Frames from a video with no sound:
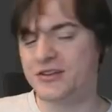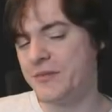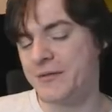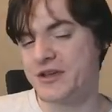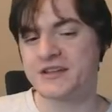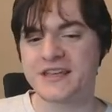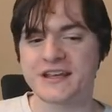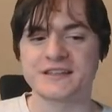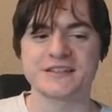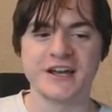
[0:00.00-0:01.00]
know, maybe you could say
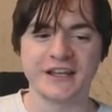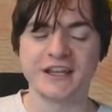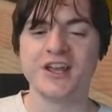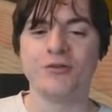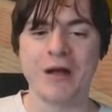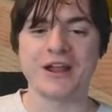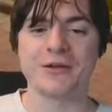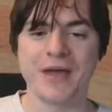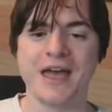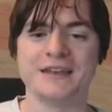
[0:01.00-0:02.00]
concerning when
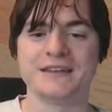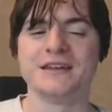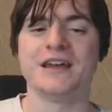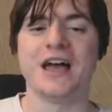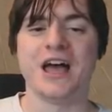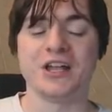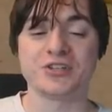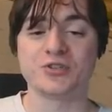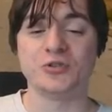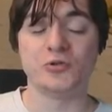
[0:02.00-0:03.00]
compared
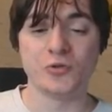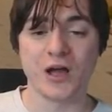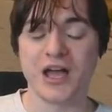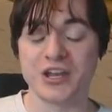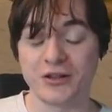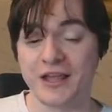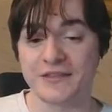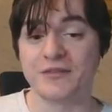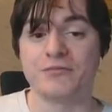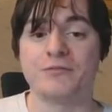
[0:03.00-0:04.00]
to, you know, like,
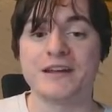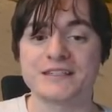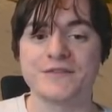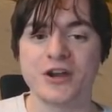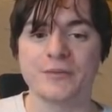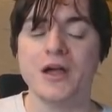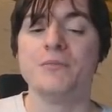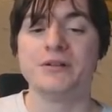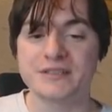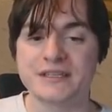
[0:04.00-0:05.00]
the rest of Europe.
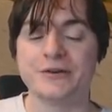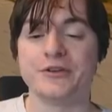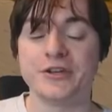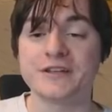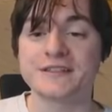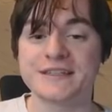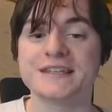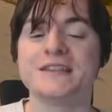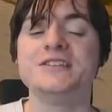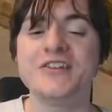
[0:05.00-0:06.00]
But still, you can see
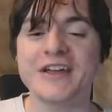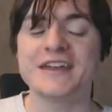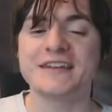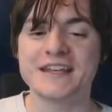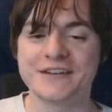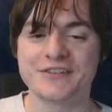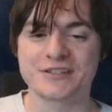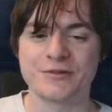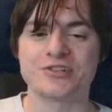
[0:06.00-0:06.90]
the night and day difference between